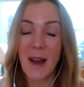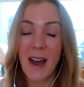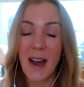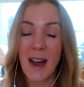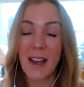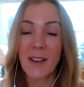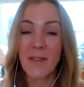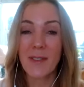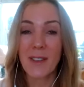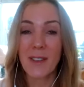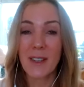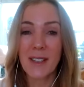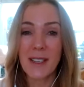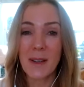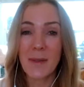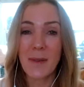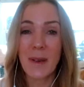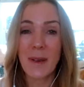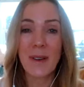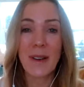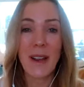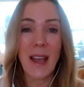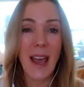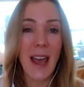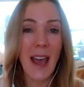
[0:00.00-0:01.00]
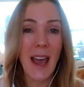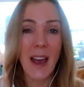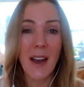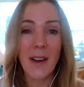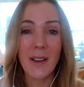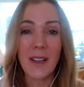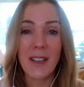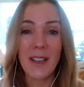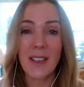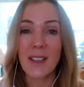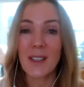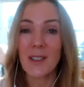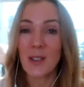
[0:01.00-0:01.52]
I've looked about how
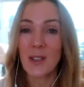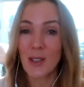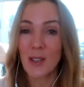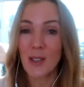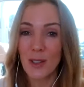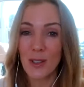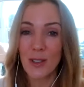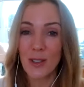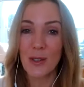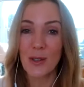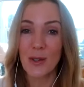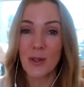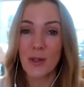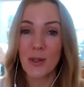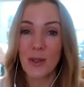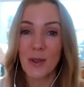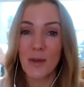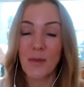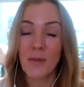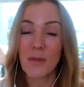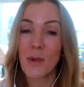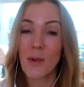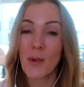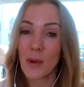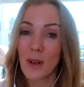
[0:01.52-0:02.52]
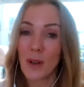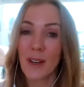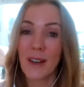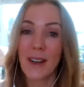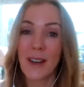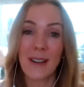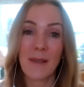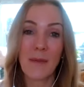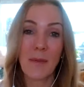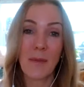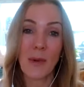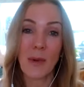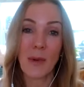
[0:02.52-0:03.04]
to include more
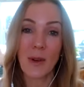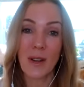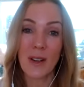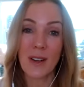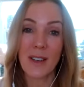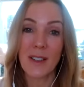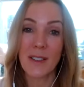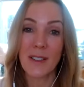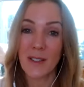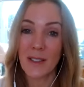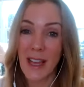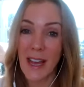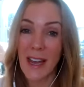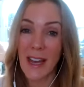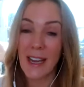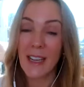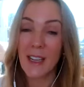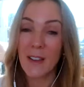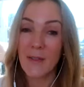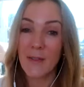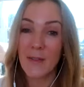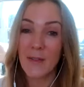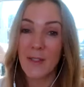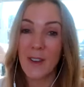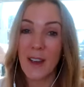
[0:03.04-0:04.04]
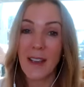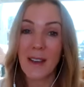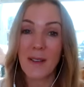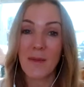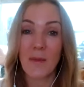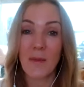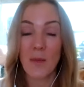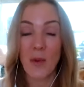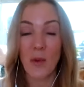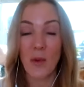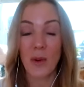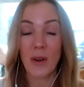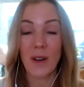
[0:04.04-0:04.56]
and more of life
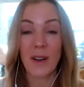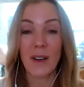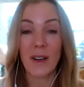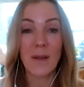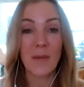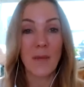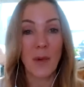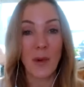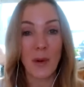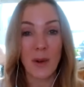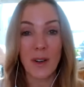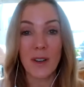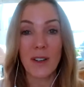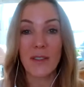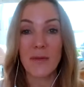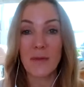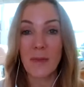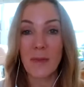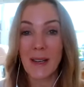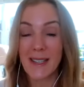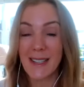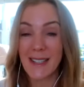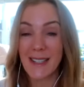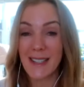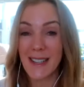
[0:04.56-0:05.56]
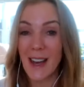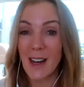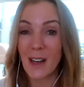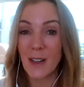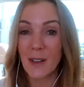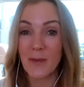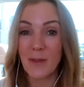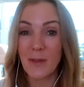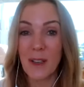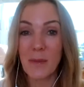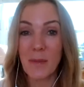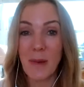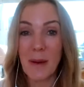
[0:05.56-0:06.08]
and more of
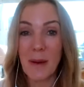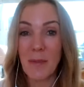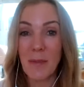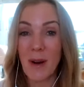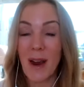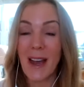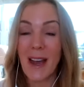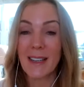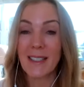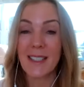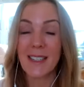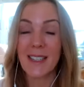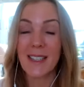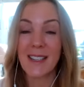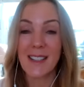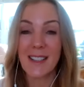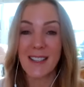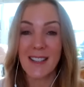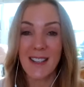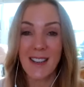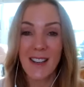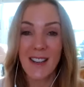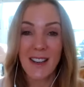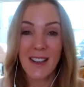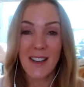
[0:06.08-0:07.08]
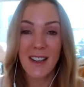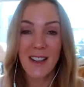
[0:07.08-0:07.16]
myself in my practice.